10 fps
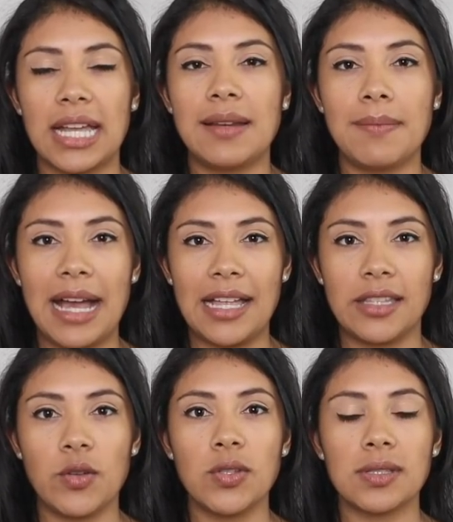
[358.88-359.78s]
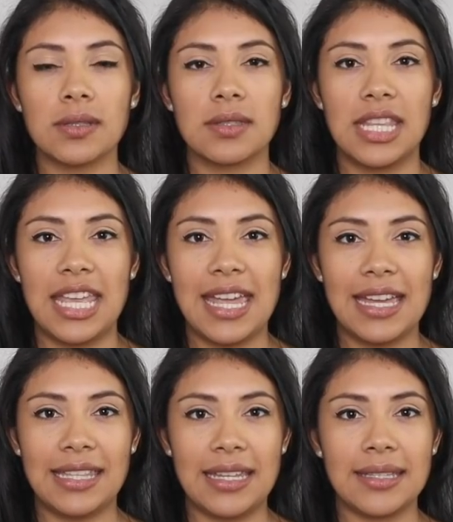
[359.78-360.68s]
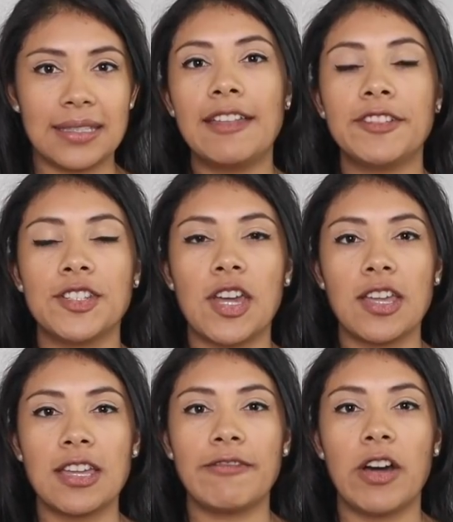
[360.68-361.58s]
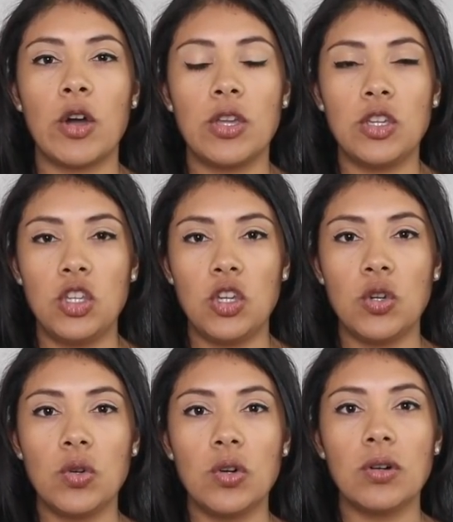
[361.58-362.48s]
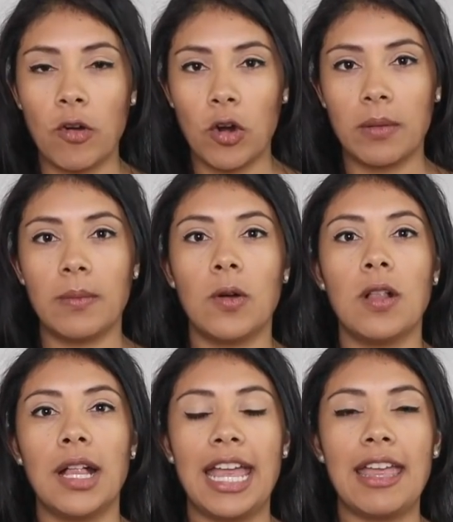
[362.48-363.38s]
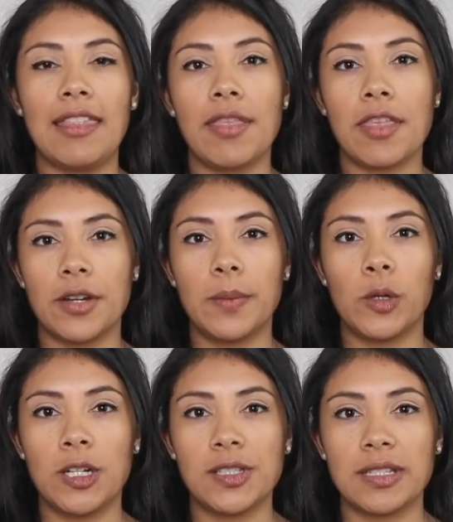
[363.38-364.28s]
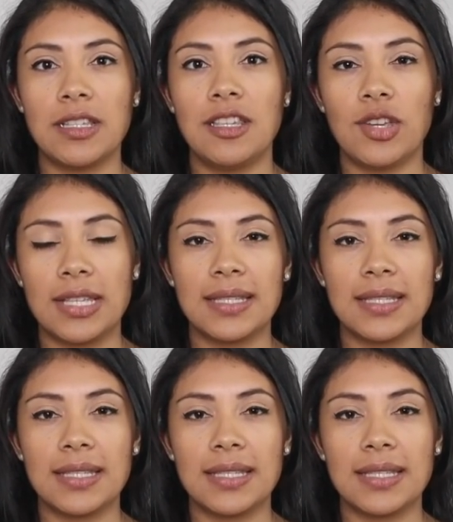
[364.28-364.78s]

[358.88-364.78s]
hermanos tienes? And for talking about you, formal, and a third person, you can